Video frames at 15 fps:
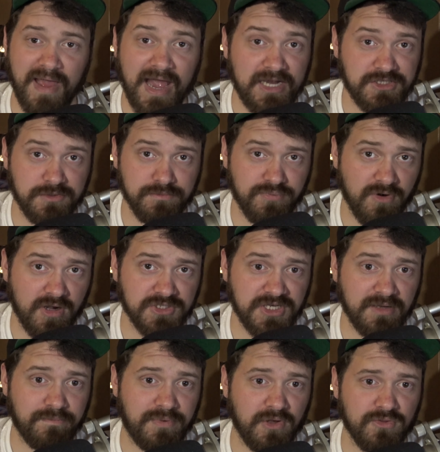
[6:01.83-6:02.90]
passion
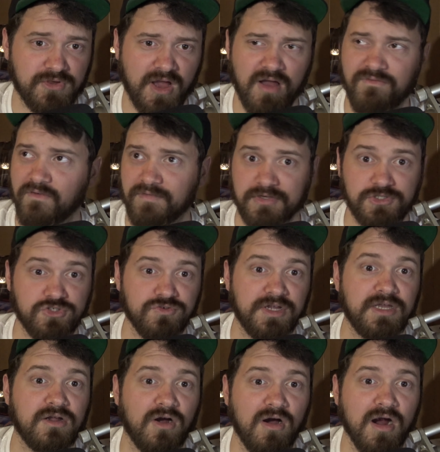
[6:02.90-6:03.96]
project built off of a
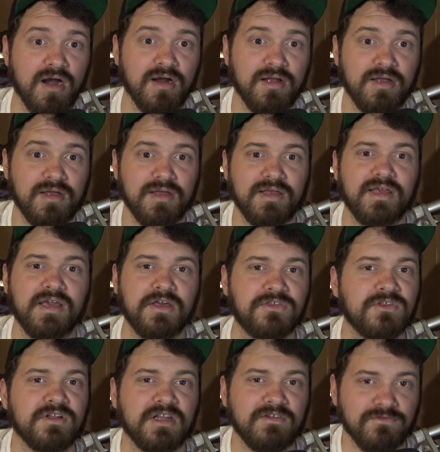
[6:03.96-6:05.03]
street car
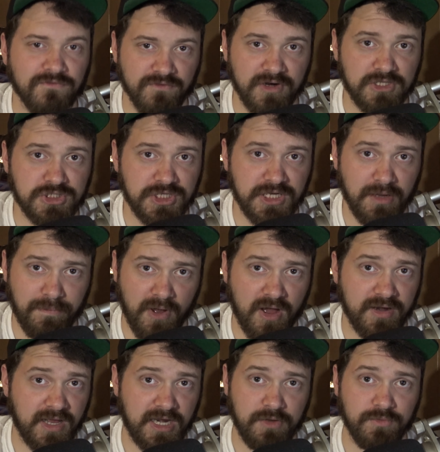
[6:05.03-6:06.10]
isn't infringing
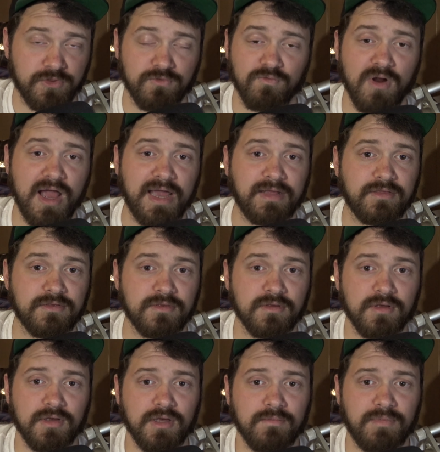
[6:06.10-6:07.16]
upon anyone's
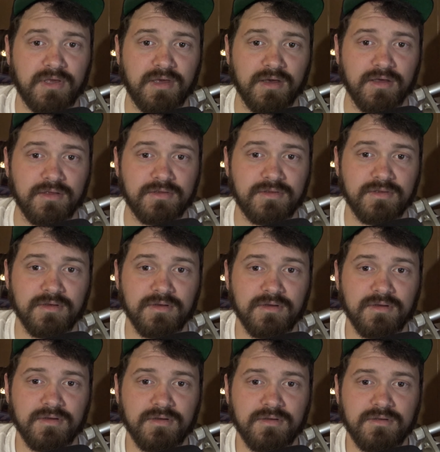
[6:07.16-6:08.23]
rights because
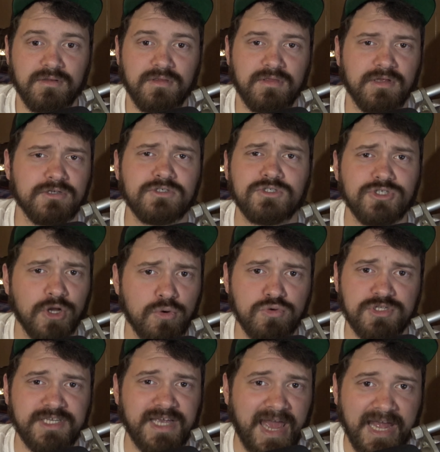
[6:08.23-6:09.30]
there's
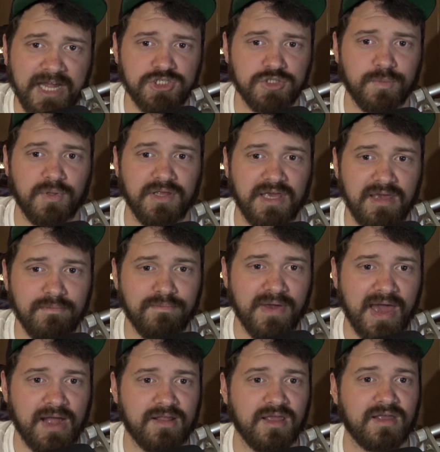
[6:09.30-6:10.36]
no tangible
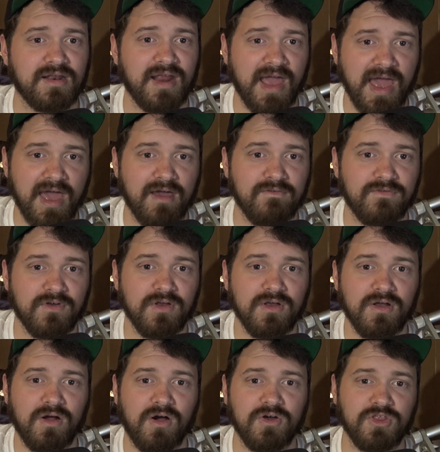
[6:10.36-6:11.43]
impact it can have
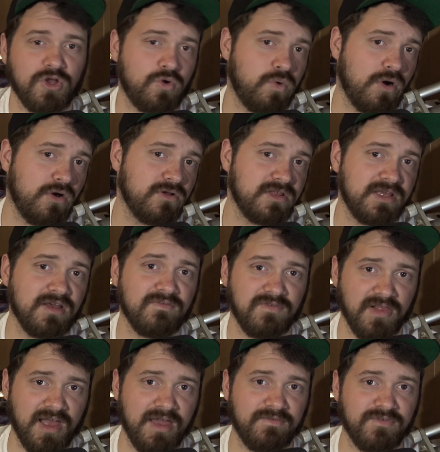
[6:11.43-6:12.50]
on the quality
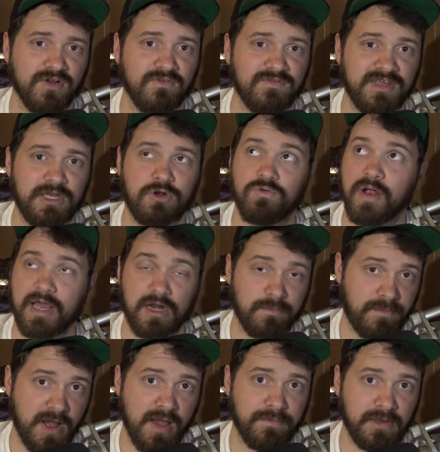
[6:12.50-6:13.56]
of life of the greater
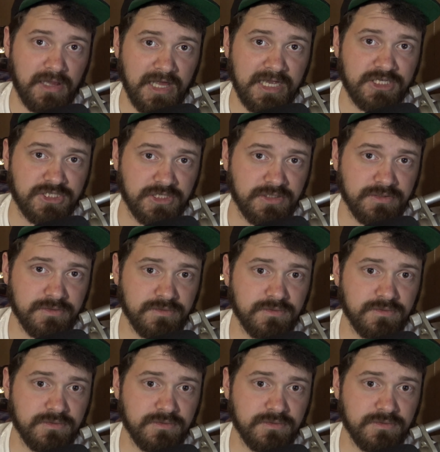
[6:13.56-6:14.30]
population.